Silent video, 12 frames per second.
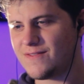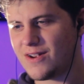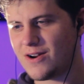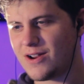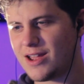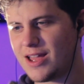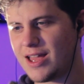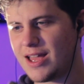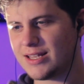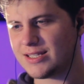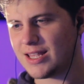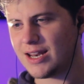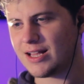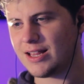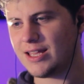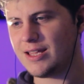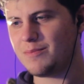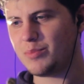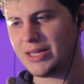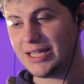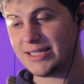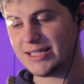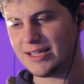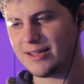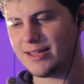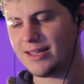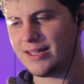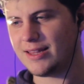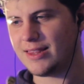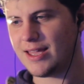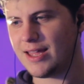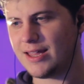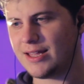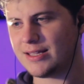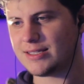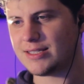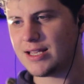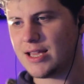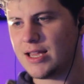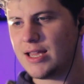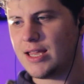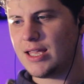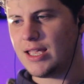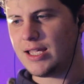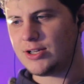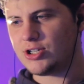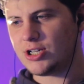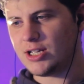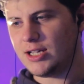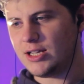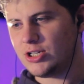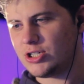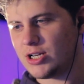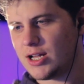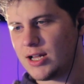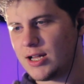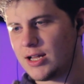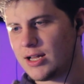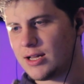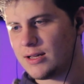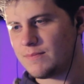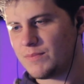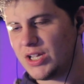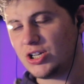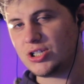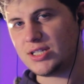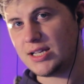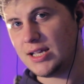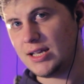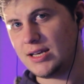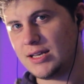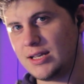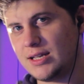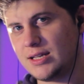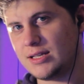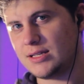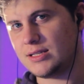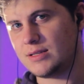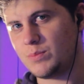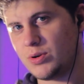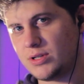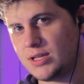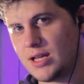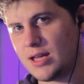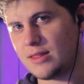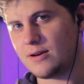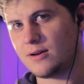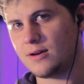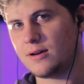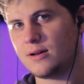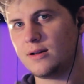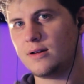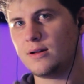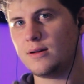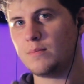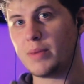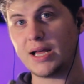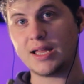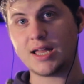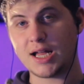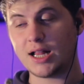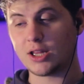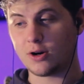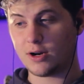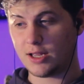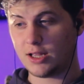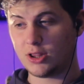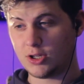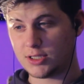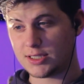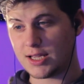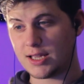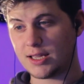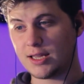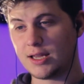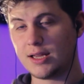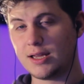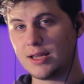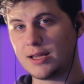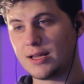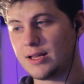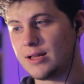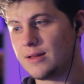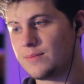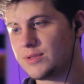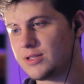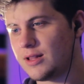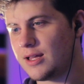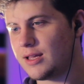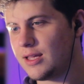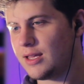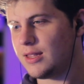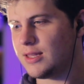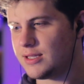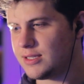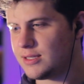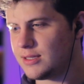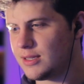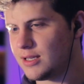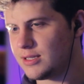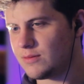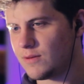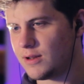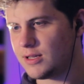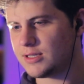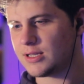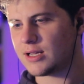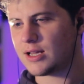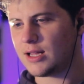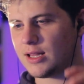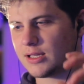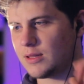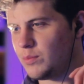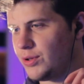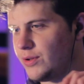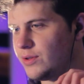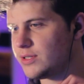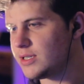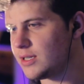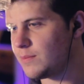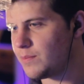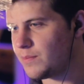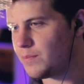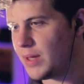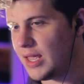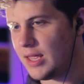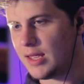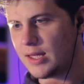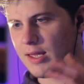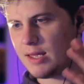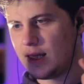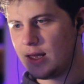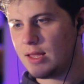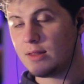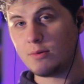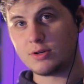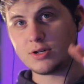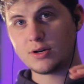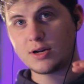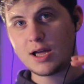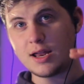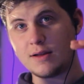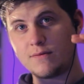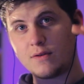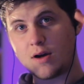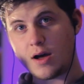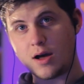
very aesthetically pleasing in that it's each scene is put together by color, it looks like. So like in this one, it's got like the blues and the pink, which are kind of